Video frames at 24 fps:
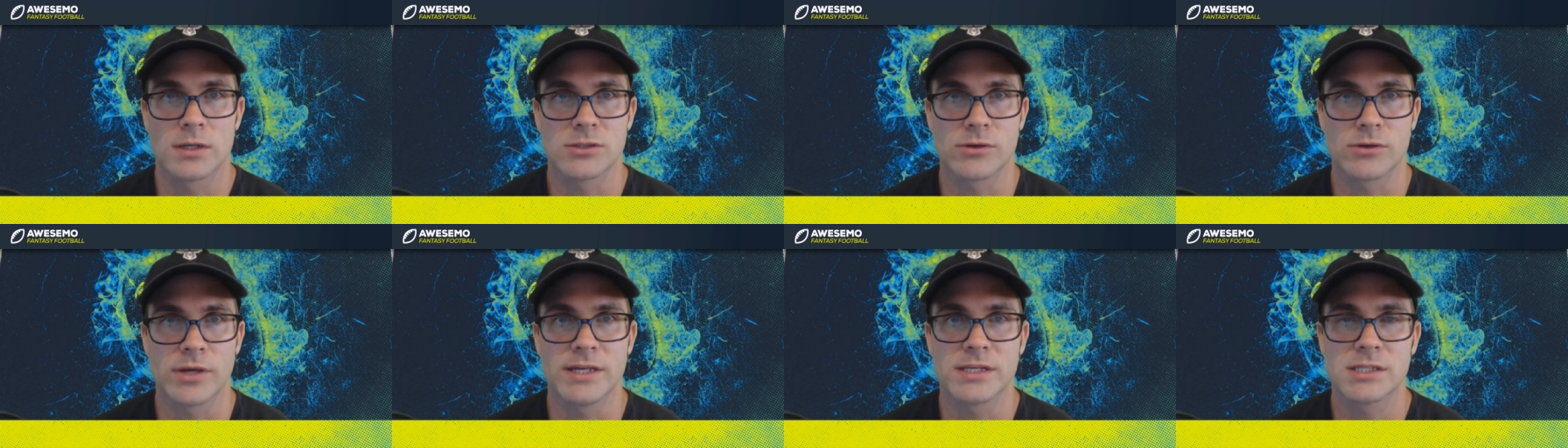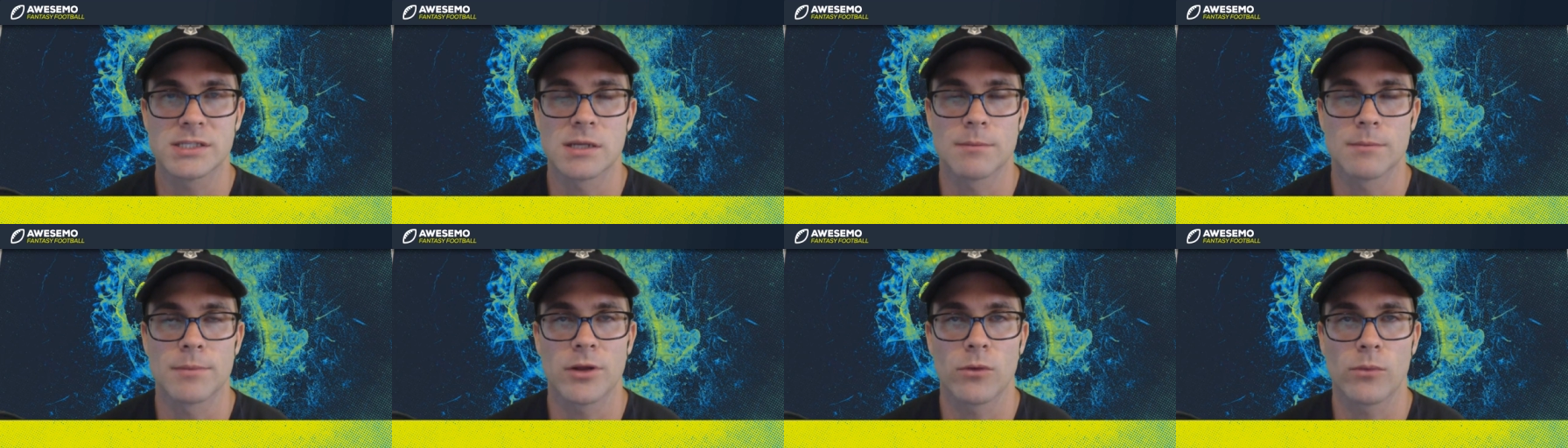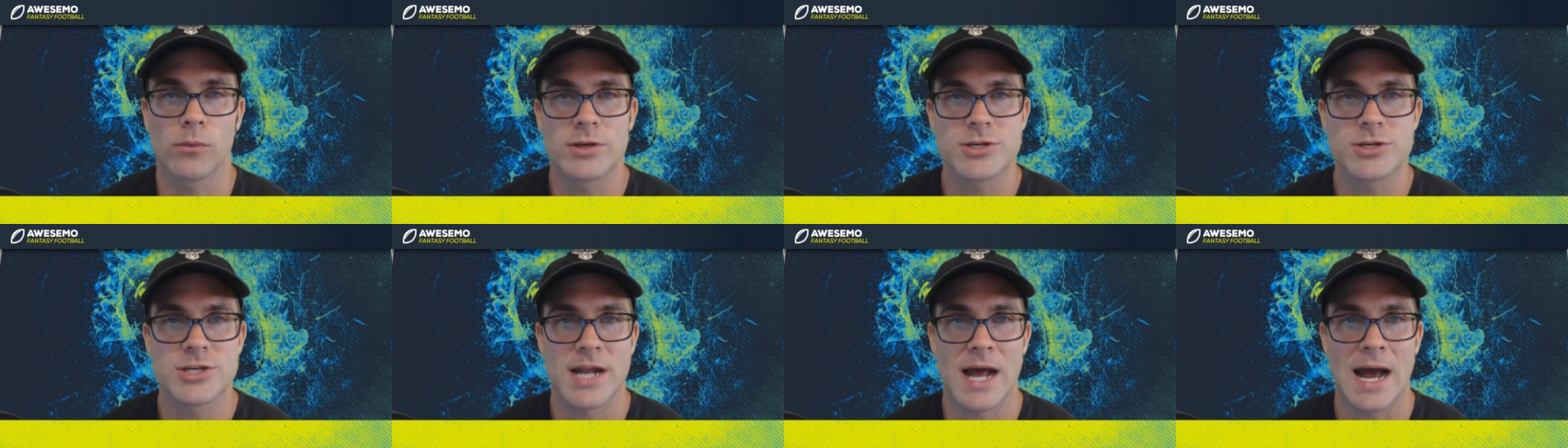So he's somebody
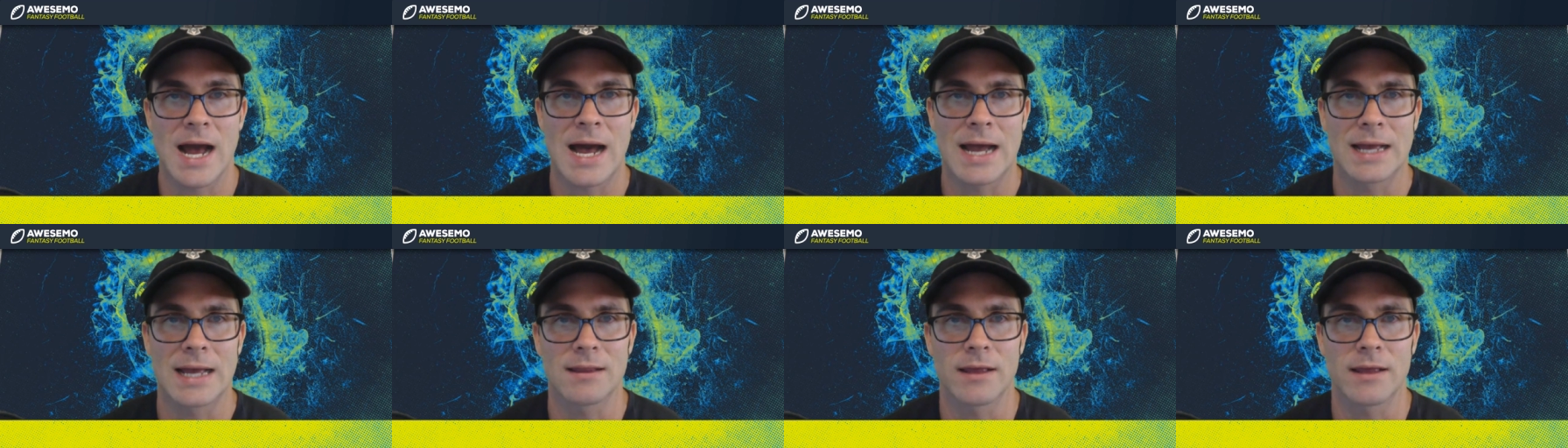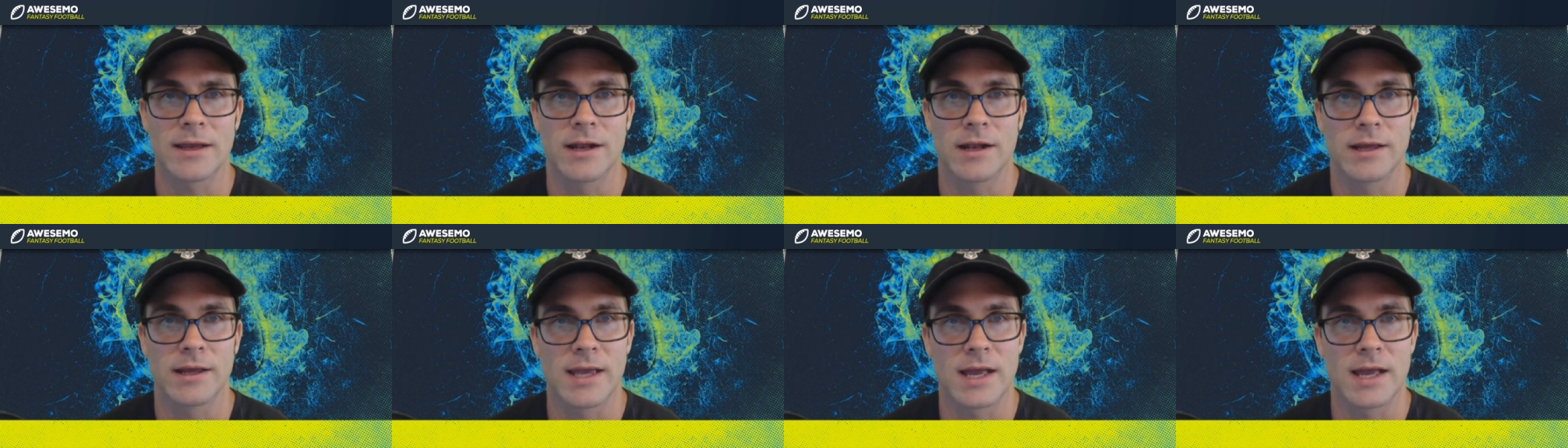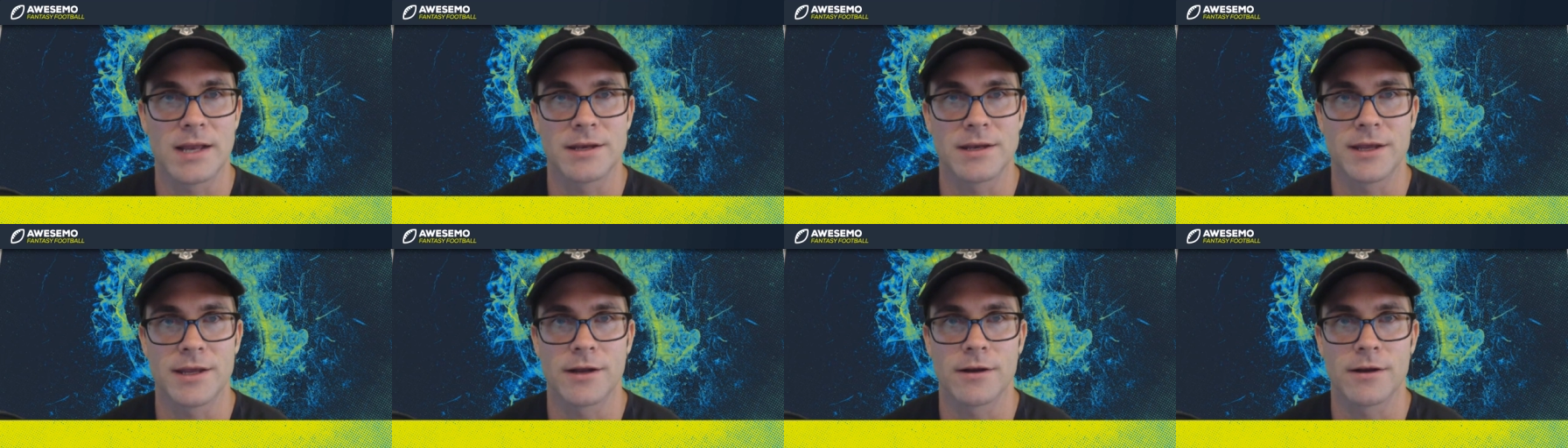we should highlight
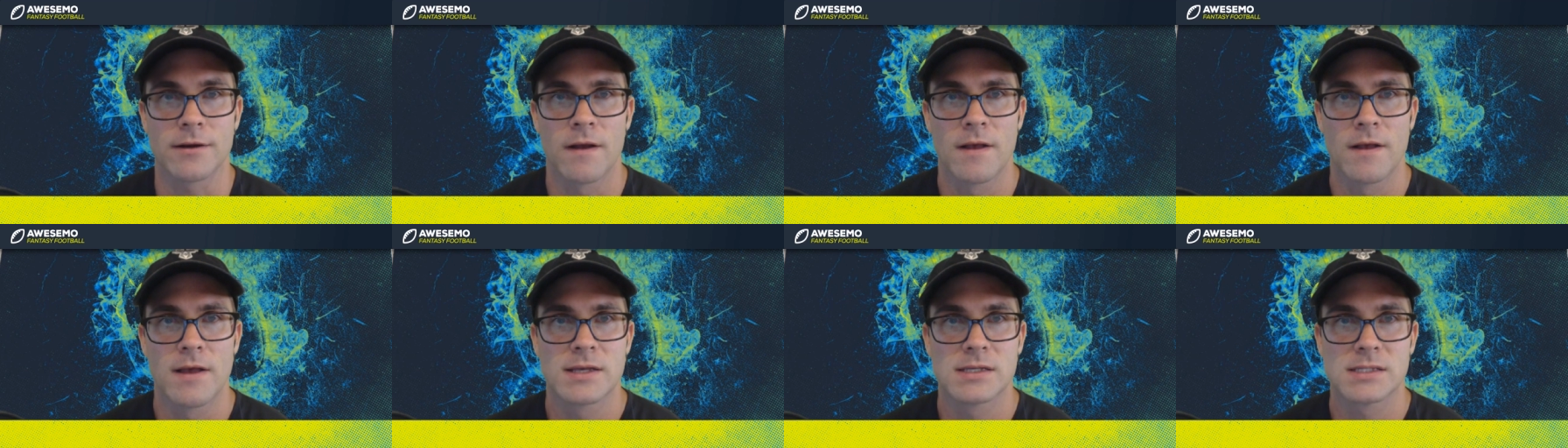again here.